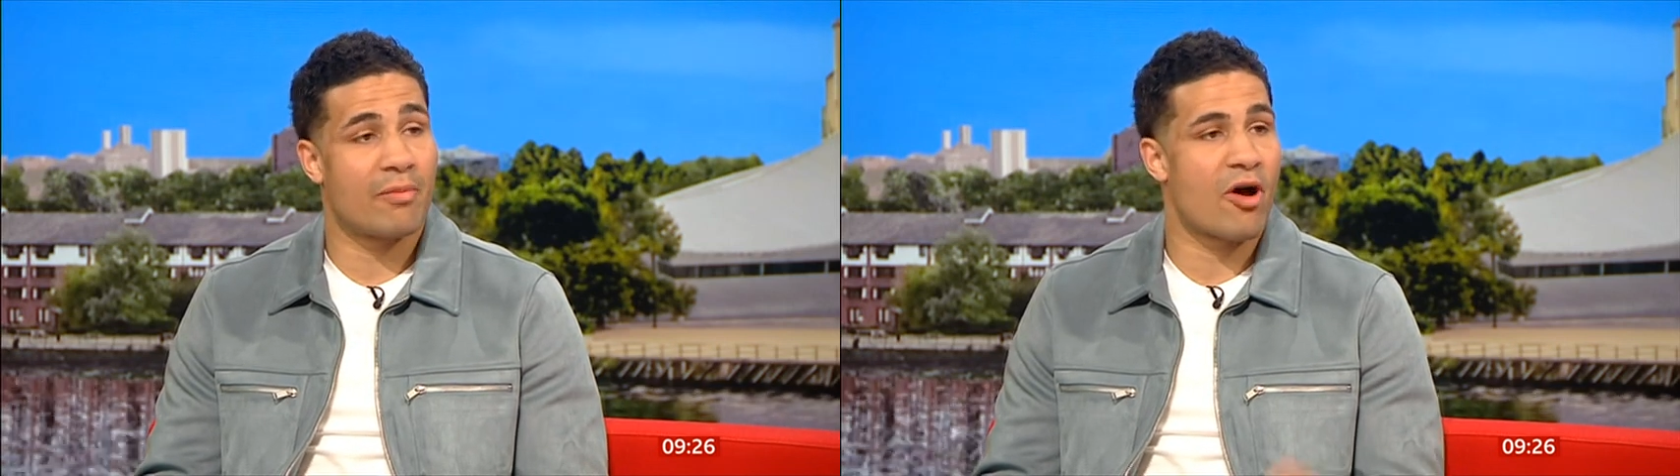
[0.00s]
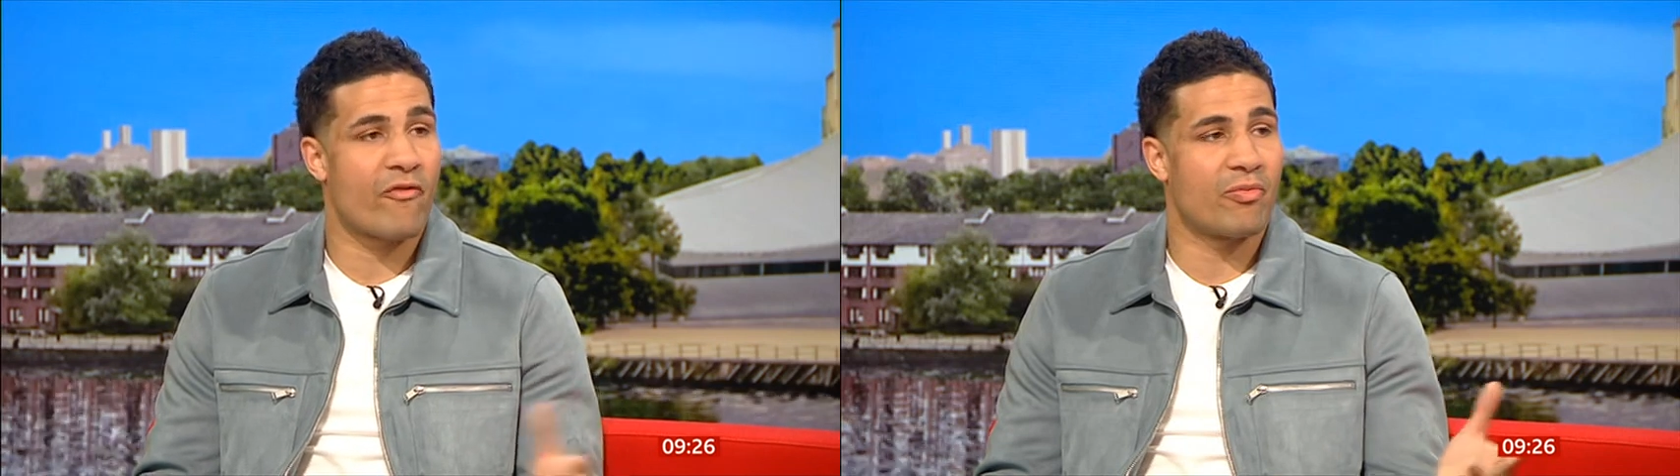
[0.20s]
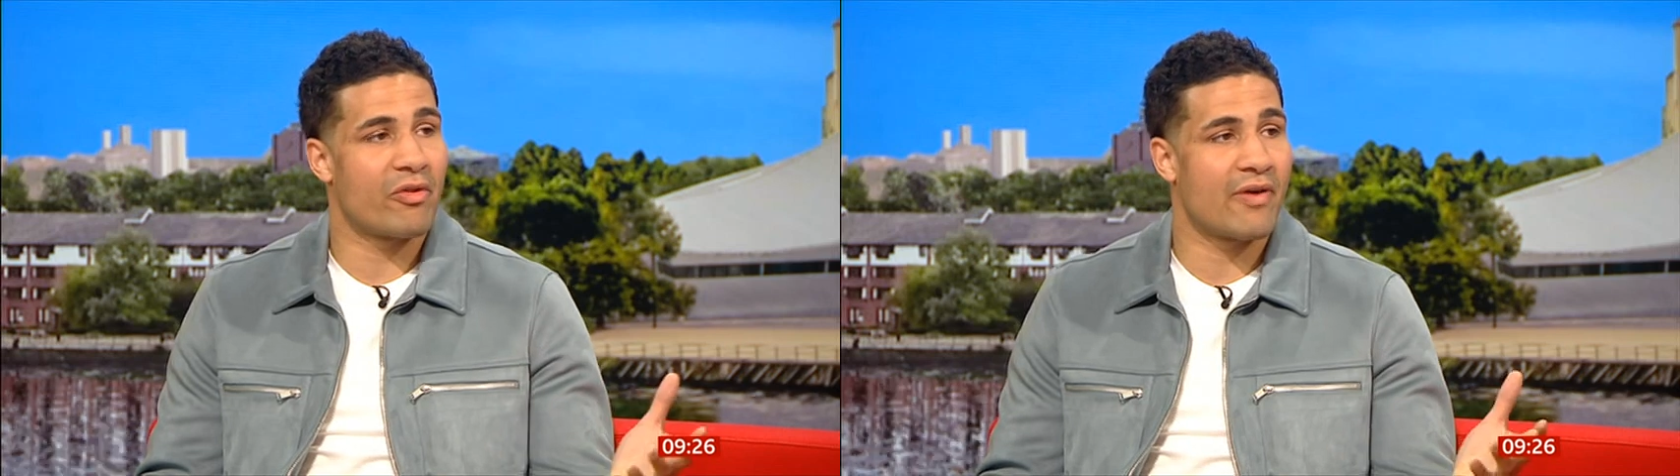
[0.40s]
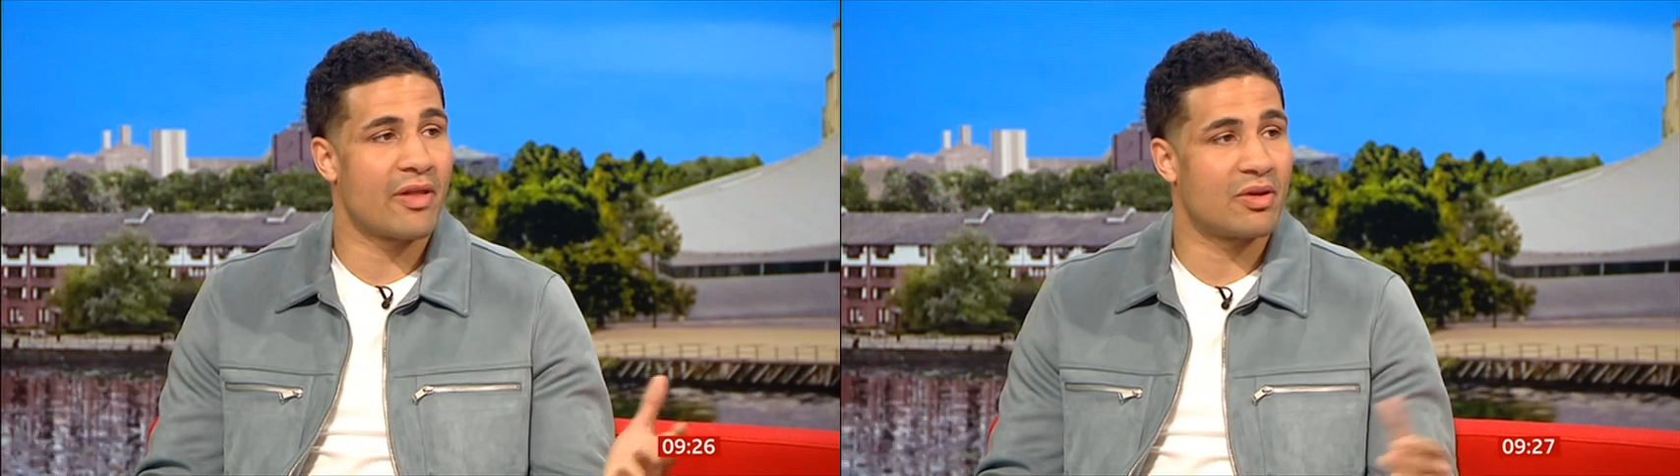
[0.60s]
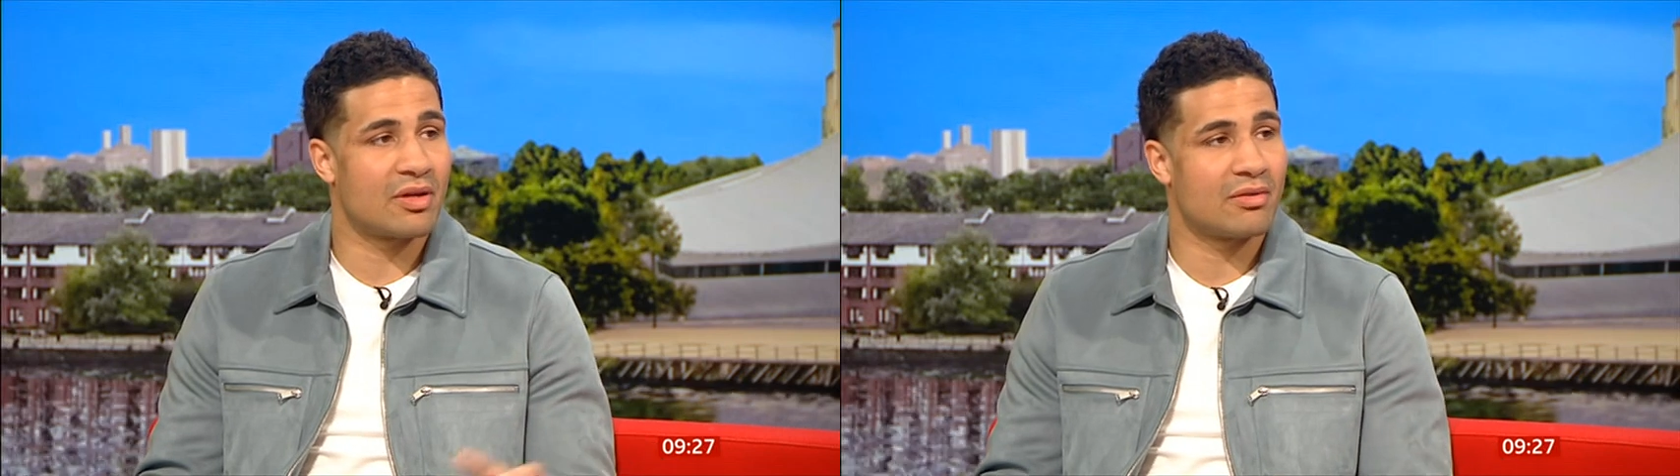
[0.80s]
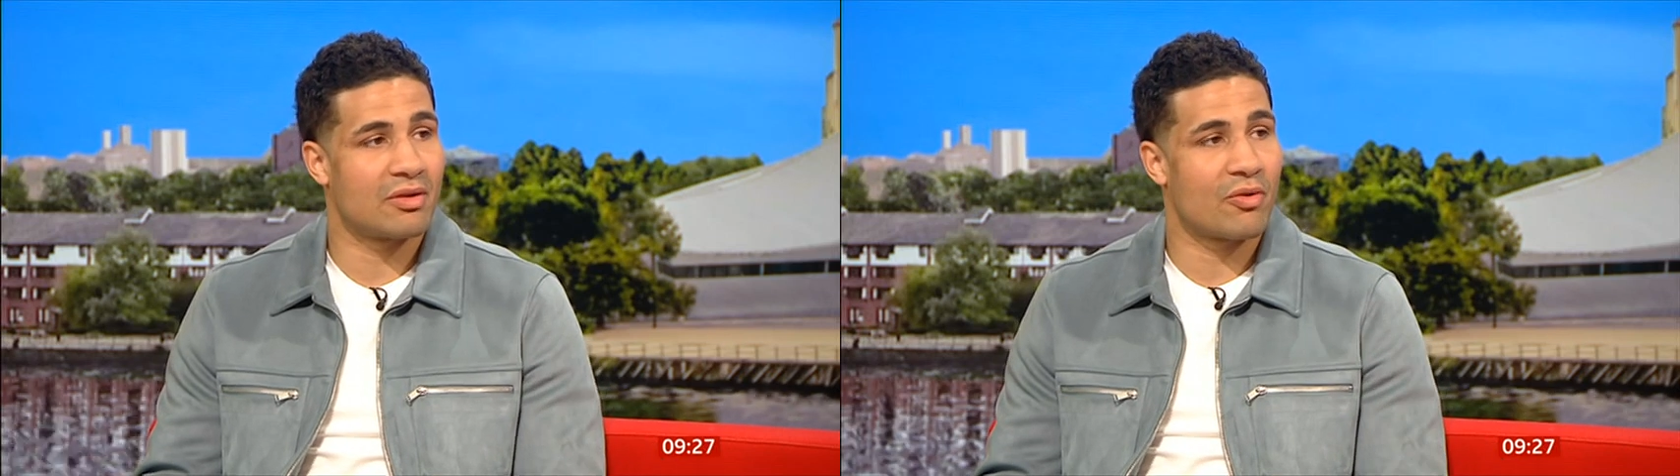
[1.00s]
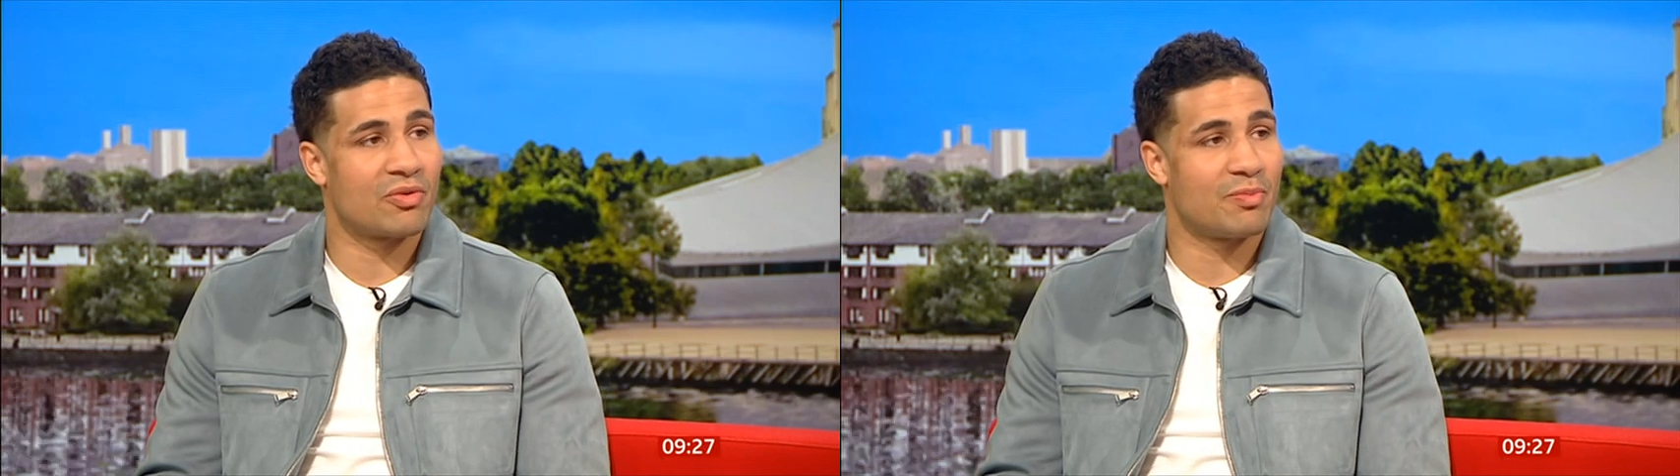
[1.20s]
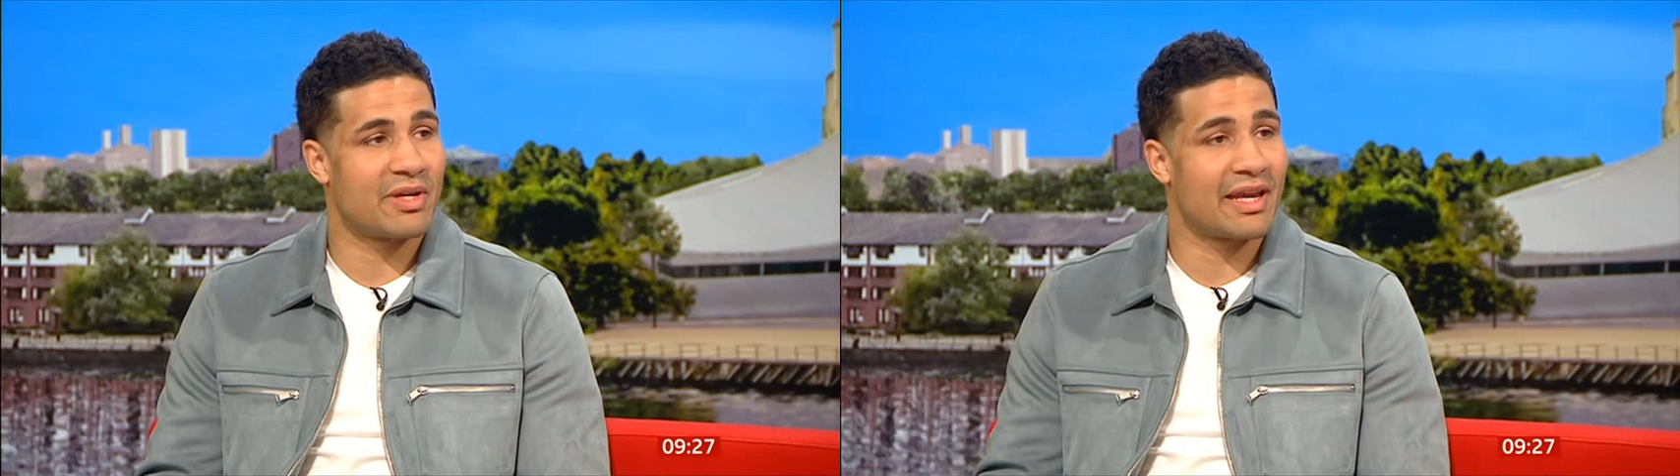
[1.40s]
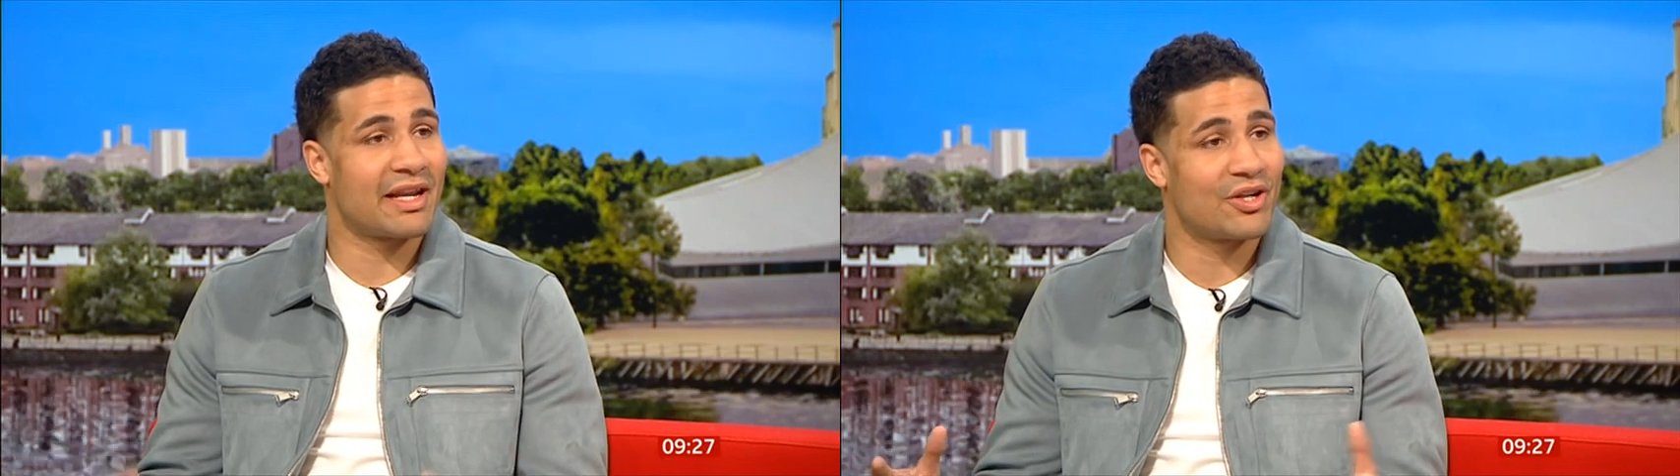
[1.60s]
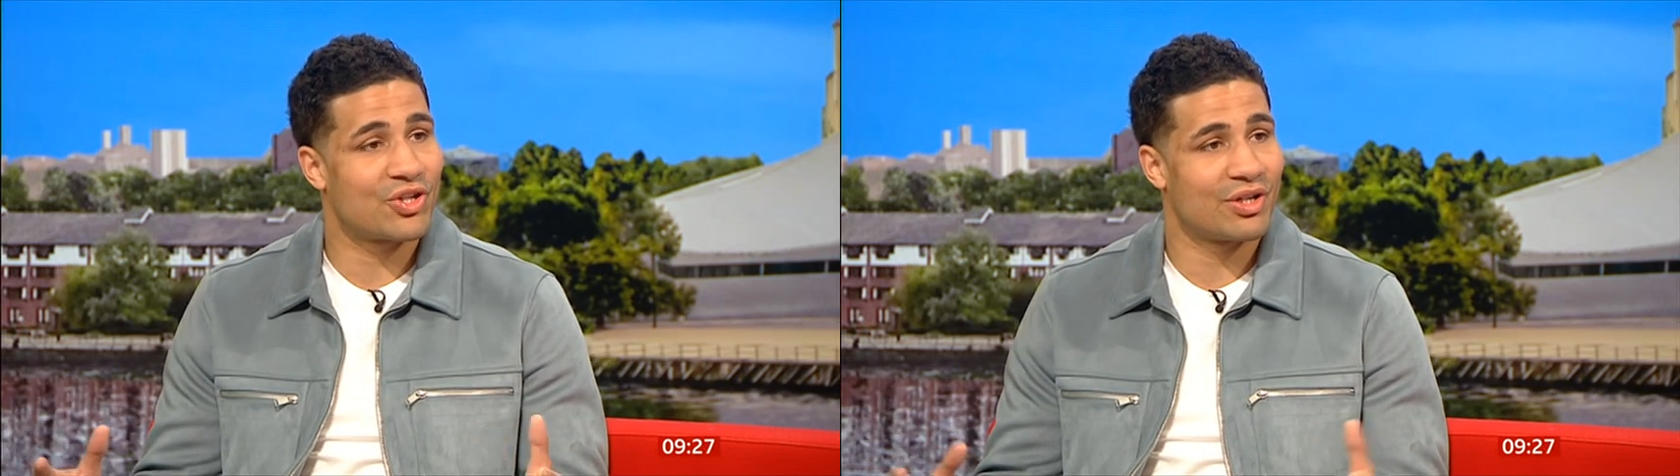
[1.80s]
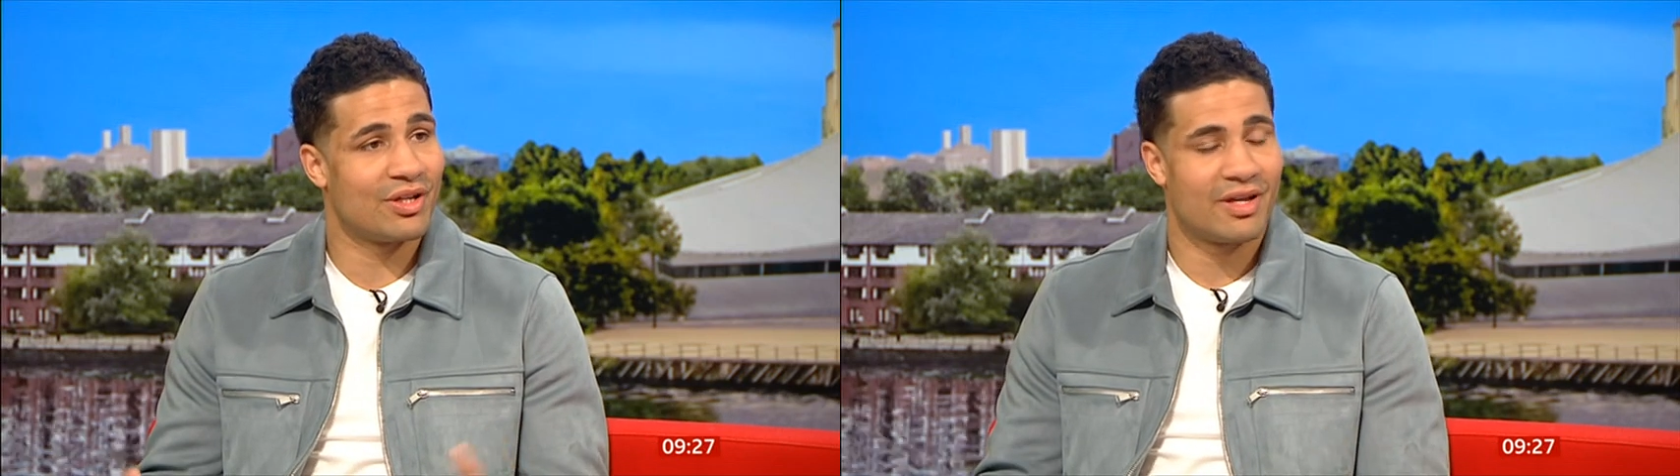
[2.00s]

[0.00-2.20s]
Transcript: apart from the fact that, you know, we speak English,